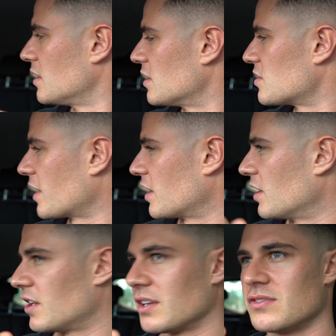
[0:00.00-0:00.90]
It's like
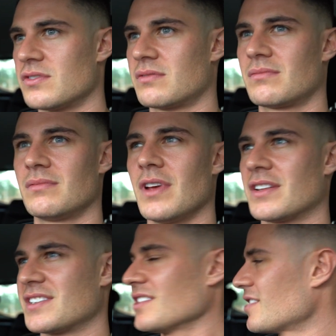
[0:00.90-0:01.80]
a,
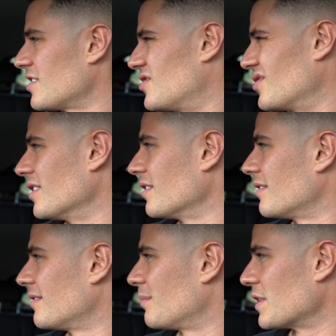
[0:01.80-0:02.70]
it sounds like a drill,
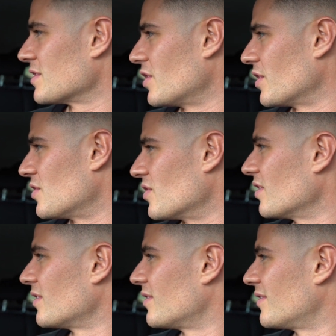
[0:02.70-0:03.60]
but it's not a
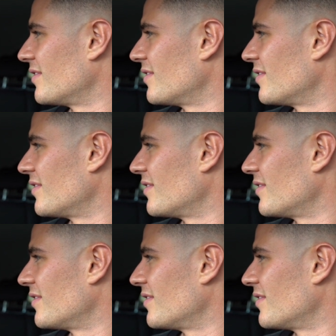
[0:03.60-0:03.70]
drill.